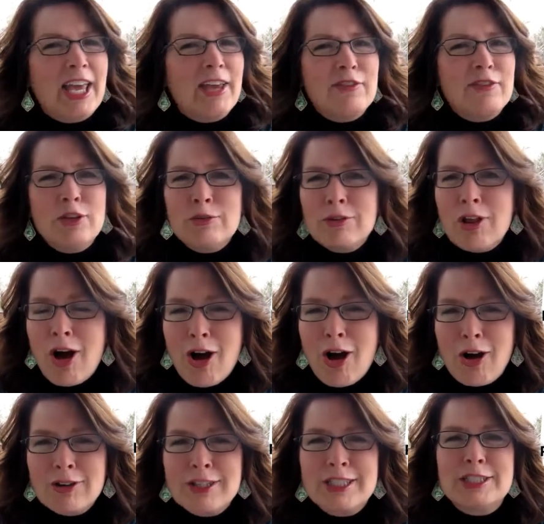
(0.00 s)
If you
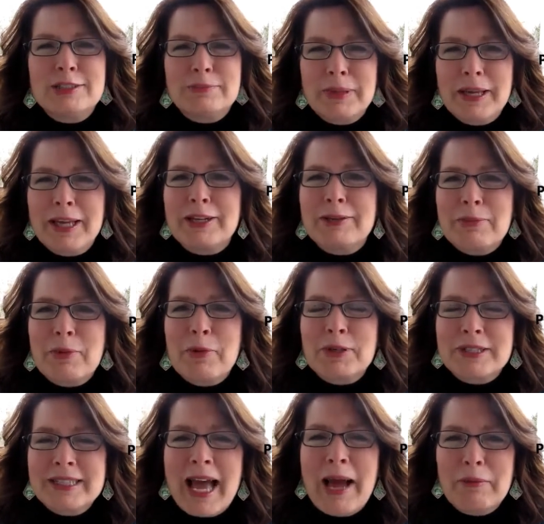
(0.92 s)
long to spend
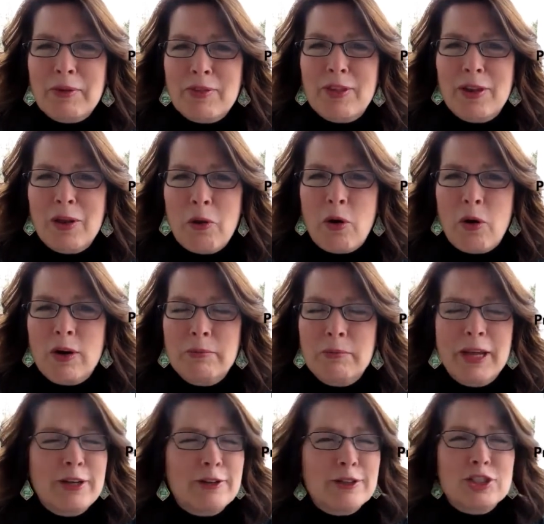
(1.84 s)
more time with the
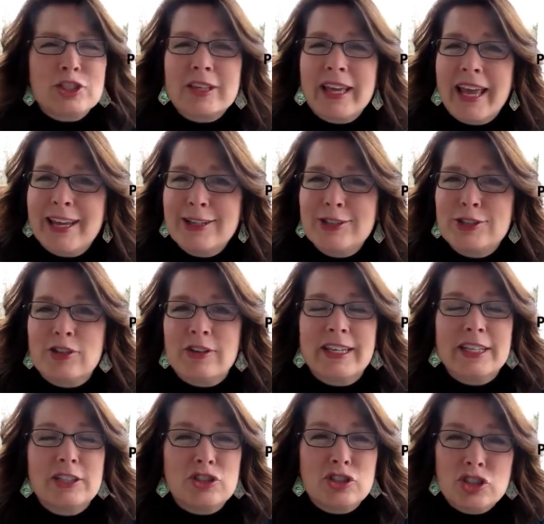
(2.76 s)
Lord, but your
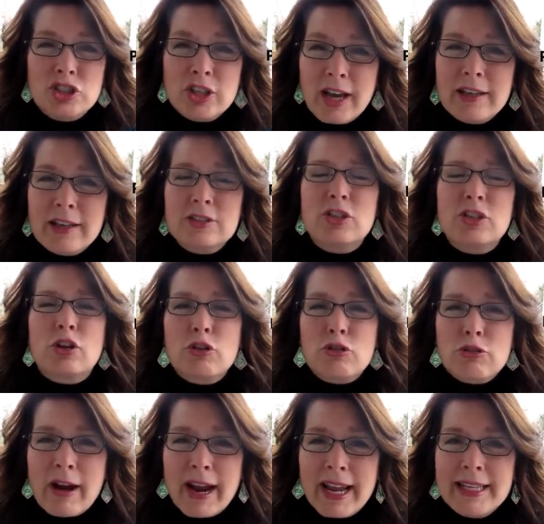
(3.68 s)
schedule is just
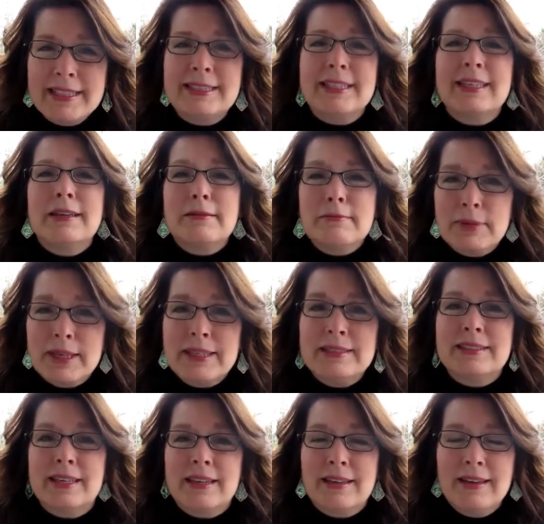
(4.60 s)
crazy
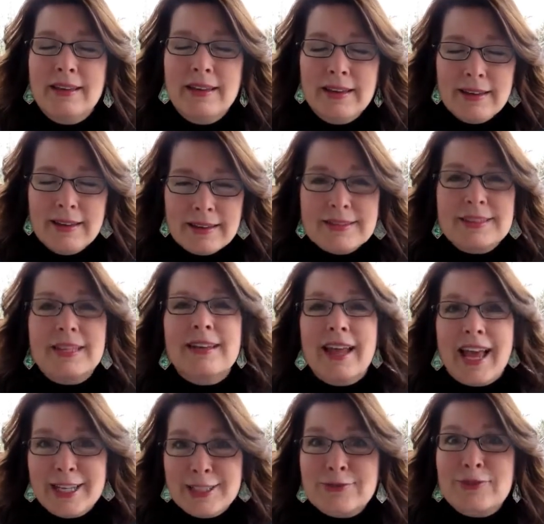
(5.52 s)
busy,
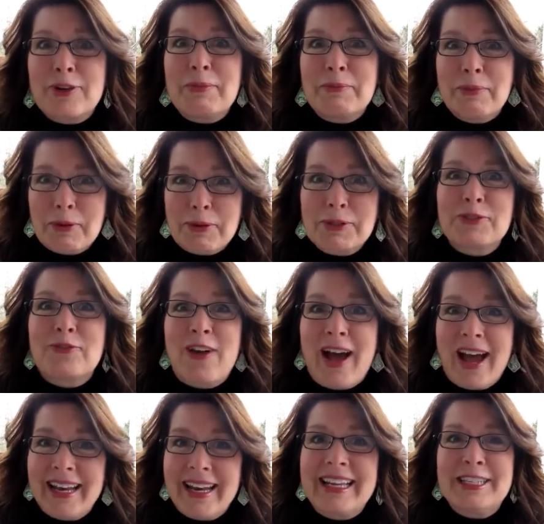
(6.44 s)
today's Front Porch
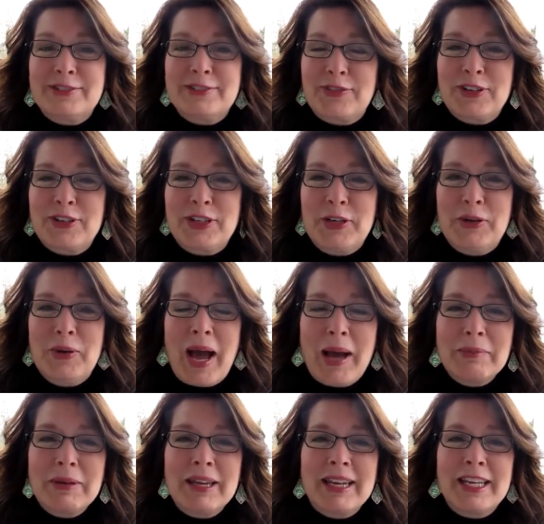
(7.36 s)
Friday is for you.
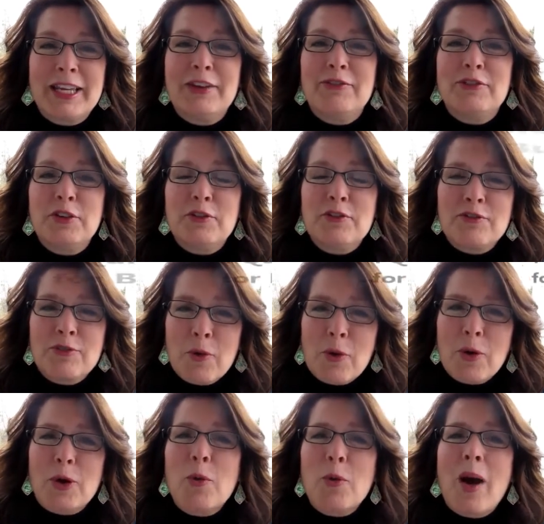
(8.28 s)
I'm going to give you
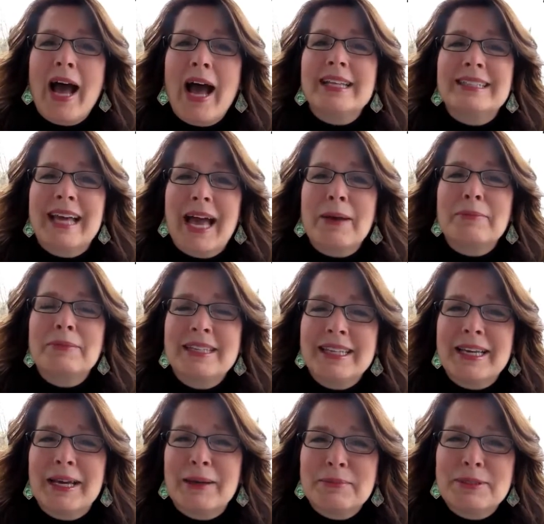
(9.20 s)
4 quiet time
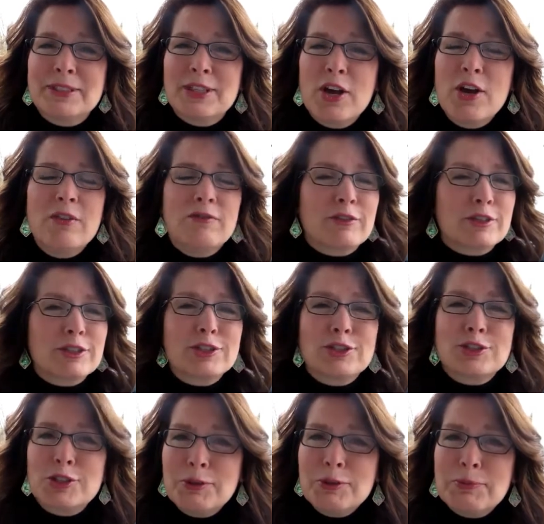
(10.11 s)
tips for
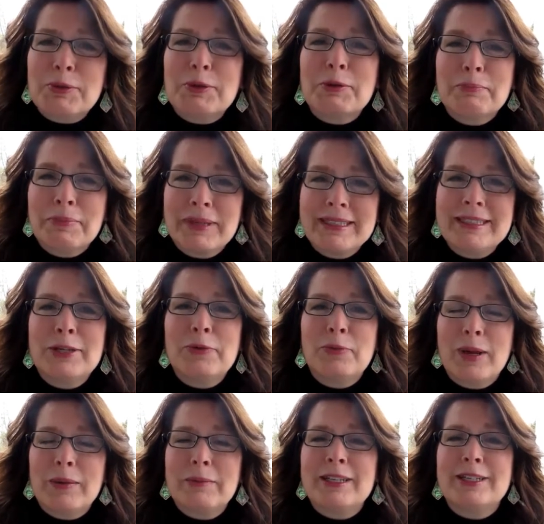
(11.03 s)
super busy
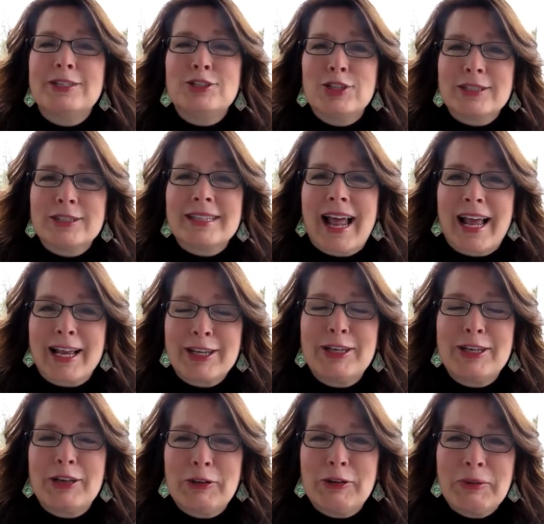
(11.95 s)
women just
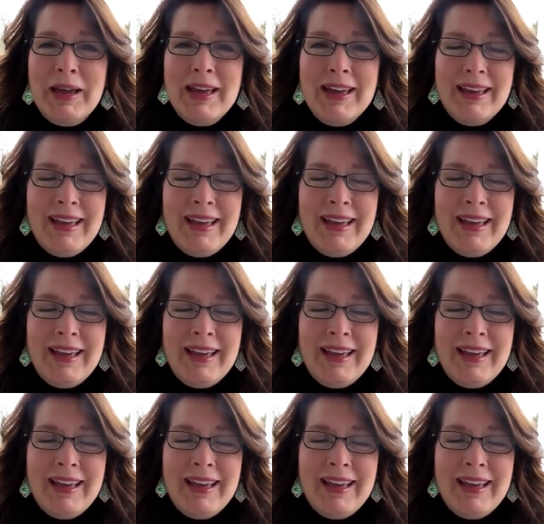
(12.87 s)
like you.